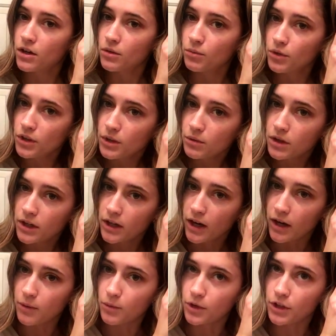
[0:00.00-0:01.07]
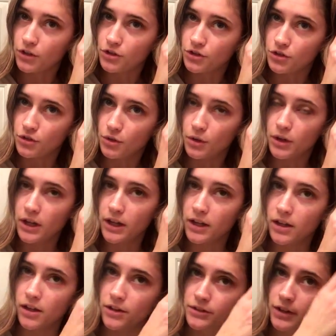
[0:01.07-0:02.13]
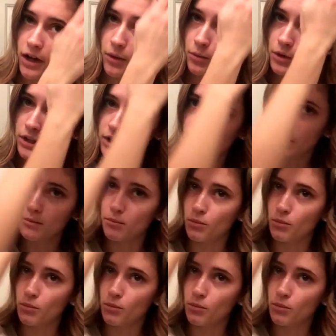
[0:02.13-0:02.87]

really what I want to do is I want to get it